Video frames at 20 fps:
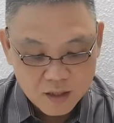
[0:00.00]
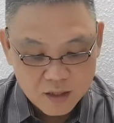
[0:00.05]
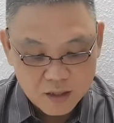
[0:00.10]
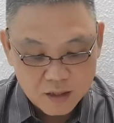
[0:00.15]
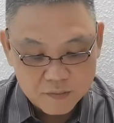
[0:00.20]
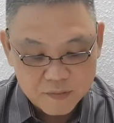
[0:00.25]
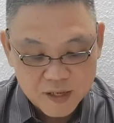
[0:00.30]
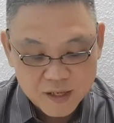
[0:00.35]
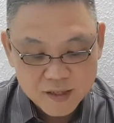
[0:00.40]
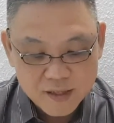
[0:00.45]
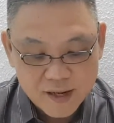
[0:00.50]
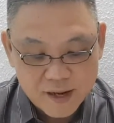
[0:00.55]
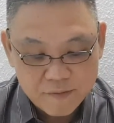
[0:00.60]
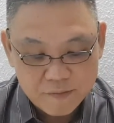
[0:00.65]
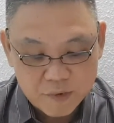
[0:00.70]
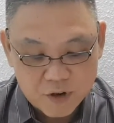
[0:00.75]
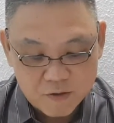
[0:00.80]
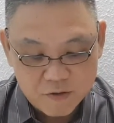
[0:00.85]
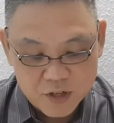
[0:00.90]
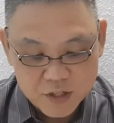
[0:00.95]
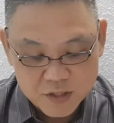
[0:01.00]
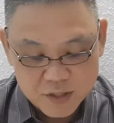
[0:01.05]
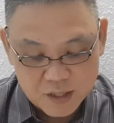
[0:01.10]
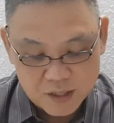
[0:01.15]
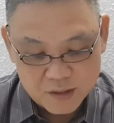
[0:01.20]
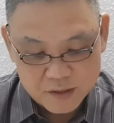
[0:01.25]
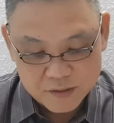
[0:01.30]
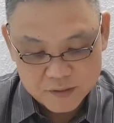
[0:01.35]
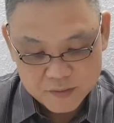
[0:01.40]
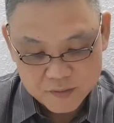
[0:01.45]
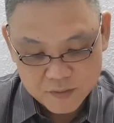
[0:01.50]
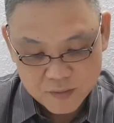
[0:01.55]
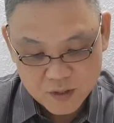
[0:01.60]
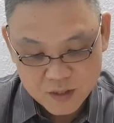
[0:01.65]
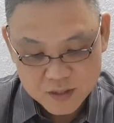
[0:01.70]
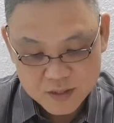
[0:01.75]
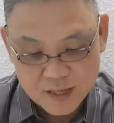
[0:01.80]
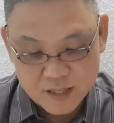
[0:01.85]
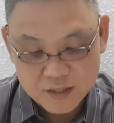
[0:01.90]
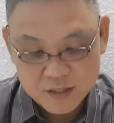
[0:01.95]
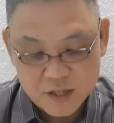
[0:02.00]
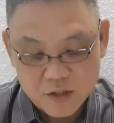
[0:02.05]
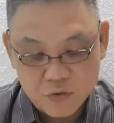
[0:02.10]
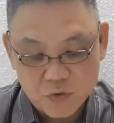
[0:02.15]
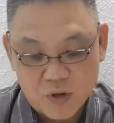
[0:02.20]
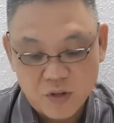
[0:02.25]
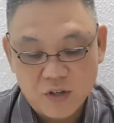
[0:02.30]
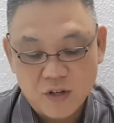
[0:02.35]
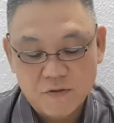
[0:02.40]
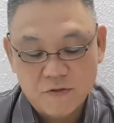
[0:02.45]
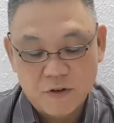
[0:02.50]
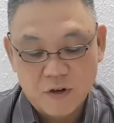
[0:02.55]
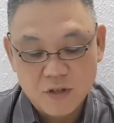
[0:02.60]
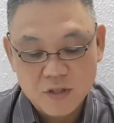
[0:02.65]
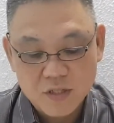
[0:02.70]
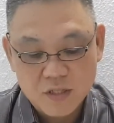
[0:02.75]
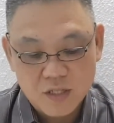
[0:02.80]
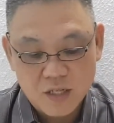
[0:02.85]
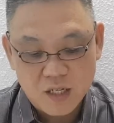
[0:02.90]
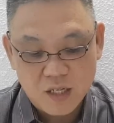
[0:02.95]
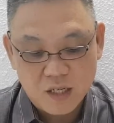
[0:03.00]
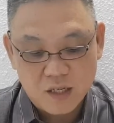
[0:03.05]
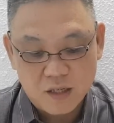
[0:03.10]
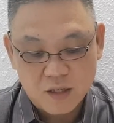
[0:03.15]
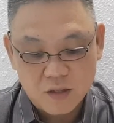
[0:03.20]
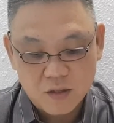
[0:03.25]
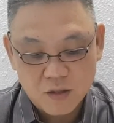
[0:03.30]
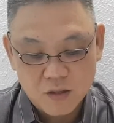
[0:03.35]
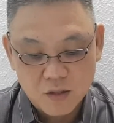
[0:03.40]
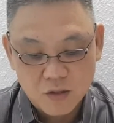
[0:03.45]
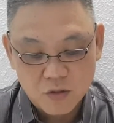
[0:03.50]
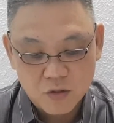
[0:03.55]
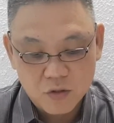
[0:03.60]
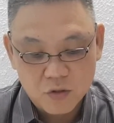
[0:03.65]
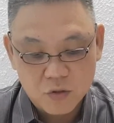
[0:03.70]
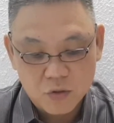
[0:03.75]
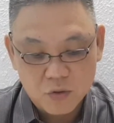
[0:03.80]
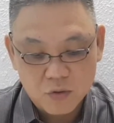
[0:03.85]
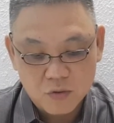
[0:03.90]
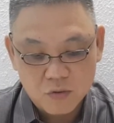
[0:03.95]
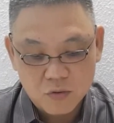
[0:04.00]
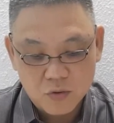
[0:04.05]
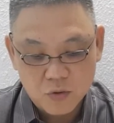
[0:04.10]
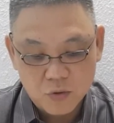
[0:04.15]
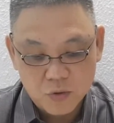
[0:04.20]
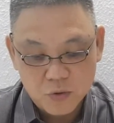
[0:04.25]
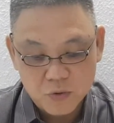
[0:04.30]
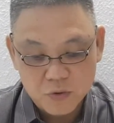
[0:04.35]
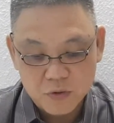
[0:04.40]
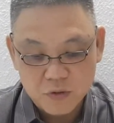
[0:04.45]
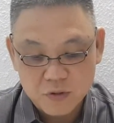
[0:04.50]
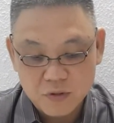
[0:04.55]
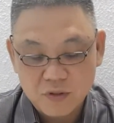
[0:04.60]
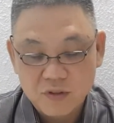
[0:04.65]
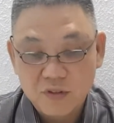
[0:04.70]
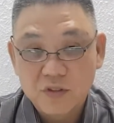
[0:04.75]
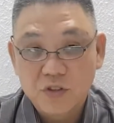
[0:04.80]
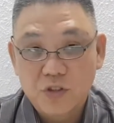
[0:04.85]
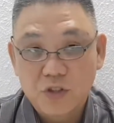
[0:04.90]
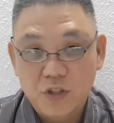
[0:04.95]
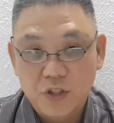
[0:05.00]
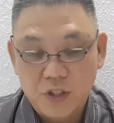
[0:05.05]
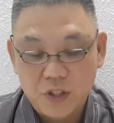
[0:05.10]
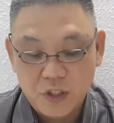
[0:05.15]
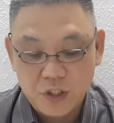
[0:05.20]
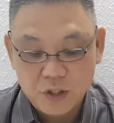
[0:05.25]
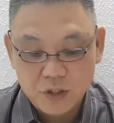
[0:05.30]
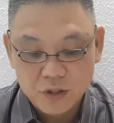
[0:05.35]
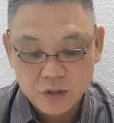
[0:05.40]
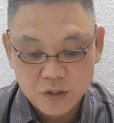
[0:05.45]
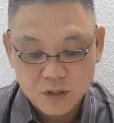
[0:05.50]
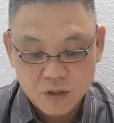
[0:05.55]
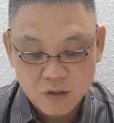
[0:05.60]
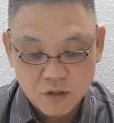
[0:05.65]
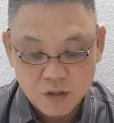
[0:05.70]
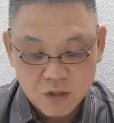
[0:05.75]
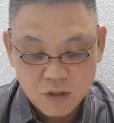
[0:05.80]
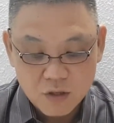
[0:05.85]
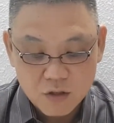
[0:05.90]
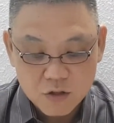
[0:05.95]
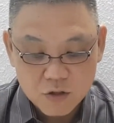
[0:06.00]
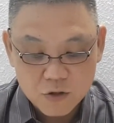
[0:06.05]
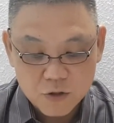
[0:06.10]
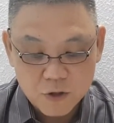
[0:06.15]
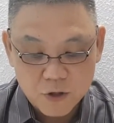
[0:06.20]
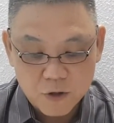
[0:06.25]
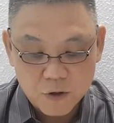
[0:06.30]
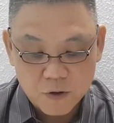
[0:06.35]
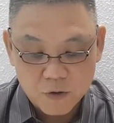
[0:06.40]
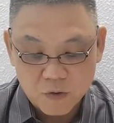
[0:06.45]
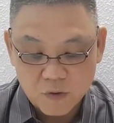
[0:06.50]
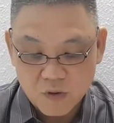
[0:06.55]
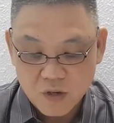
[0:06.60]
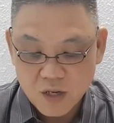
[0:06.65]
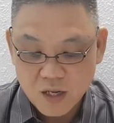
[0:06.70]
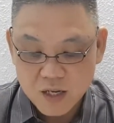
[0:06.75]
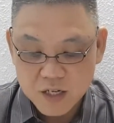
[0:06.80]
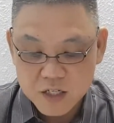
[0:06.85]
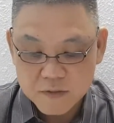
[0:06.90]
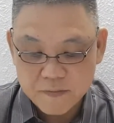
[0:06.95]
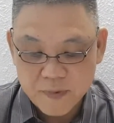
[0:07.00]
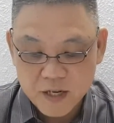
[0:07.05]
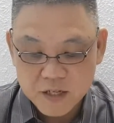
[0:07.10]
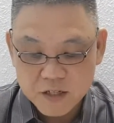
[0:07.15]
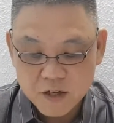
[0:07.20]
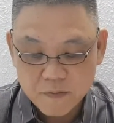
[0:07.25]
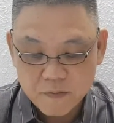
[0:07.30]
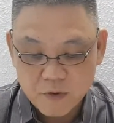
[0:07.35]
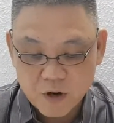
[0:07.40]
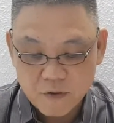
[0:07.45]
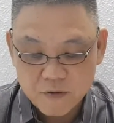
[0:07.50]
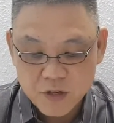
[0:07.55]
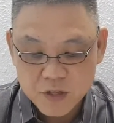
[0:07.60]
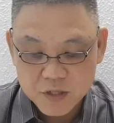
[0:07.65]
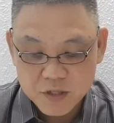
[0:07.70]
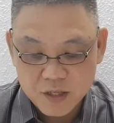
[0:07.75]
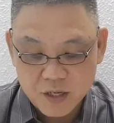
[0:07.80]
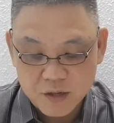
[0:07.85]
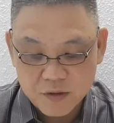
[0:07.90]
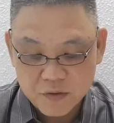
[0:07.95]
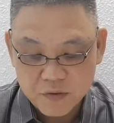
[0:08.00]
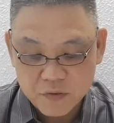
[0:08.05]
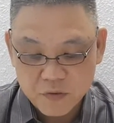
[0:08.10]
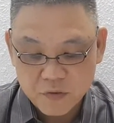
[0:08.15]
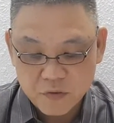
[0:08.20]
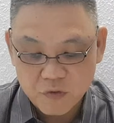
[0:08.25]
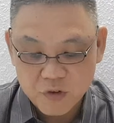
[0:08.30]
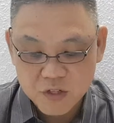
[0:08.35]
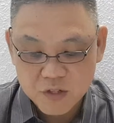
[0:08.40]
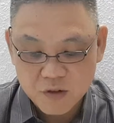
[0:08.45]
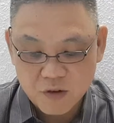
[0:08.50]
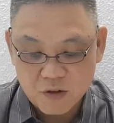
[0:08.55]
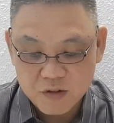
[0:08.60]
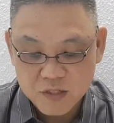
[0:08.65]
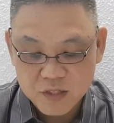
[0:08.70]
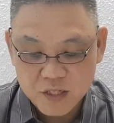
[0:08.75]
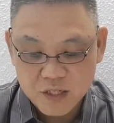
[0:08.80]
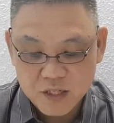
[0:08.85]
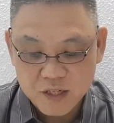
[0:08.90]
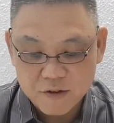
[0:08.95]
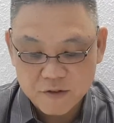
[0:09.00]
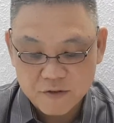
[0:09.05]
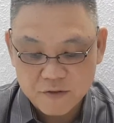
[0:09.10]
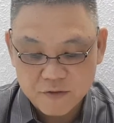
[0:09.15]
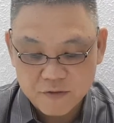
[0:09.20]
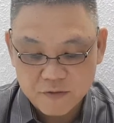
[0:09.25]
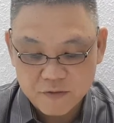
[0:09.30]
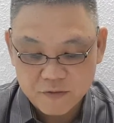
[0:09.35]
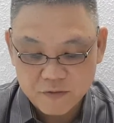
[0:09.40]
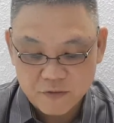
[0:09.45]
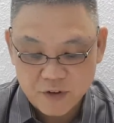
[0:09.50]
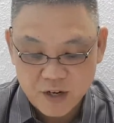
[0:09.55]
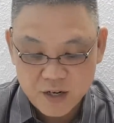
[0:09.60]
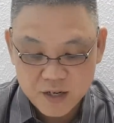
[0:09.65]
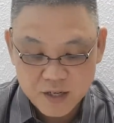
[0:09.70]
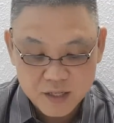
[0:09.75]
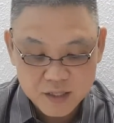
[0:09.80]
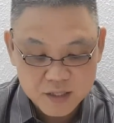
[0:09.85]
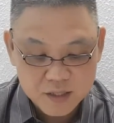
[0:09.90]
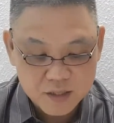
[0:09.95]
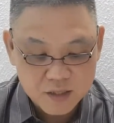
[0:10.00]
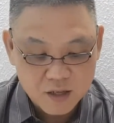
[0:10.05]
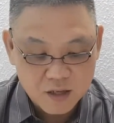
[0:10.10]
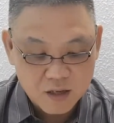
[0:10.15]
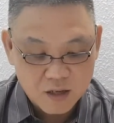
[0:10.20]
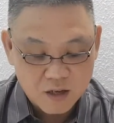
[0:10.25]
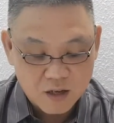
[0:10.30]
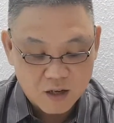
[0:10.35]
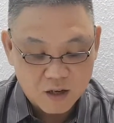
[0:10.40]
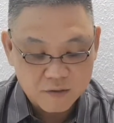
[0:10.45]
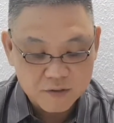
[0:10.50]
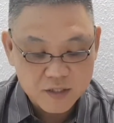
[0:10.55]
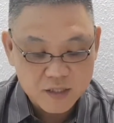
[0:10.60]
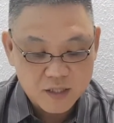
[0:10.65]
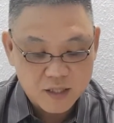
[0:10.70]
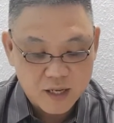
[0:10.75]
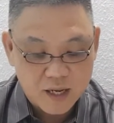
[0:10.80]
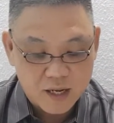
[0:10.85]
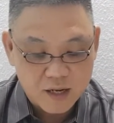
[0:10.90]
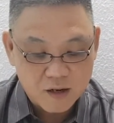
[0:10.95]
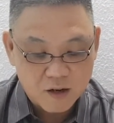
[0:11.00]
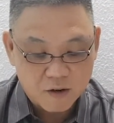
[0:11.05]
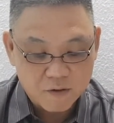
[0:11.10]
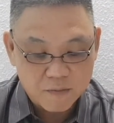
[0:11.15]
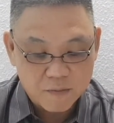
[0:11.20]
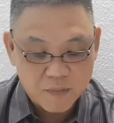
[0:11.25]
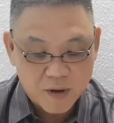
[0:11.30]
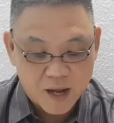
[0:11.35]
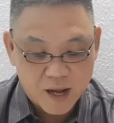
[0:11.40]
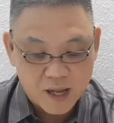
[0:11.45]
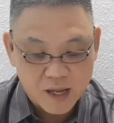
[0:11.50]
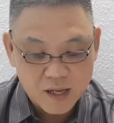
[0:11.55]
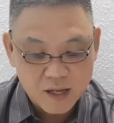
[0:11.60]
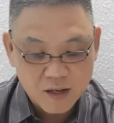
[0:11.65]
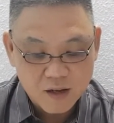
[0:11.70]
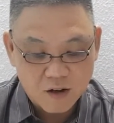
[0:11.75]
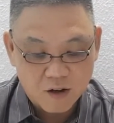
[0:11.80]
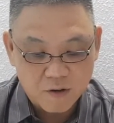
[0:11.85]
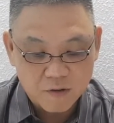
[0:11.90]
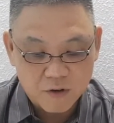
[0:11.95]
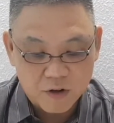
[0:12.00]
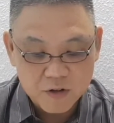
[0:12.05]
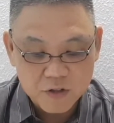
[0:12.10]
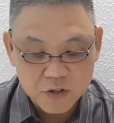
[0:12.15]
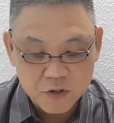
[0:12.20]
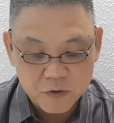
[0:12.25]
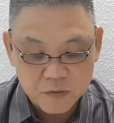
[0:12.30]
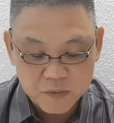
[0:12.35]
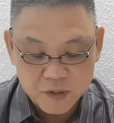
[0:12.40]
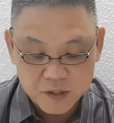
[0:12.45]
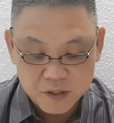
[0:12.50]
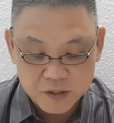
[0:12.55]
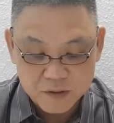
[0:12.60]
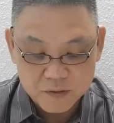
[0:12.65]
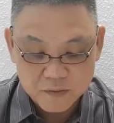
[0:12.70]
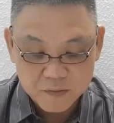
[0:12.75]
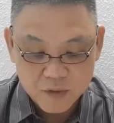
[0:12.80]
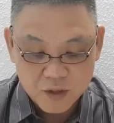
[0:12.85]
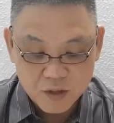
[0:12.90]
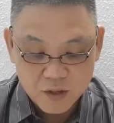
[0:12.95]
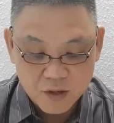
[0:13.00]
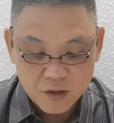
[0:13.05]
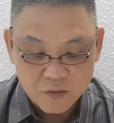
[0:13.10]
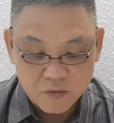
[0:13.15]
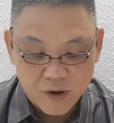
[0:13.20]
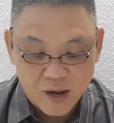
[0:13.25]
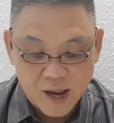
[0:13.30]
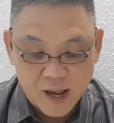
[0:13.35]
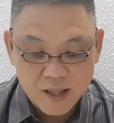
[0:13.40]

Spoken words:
Among that provision, Section 24C 2G show a special provision which considers fitness of state of mind of consumer when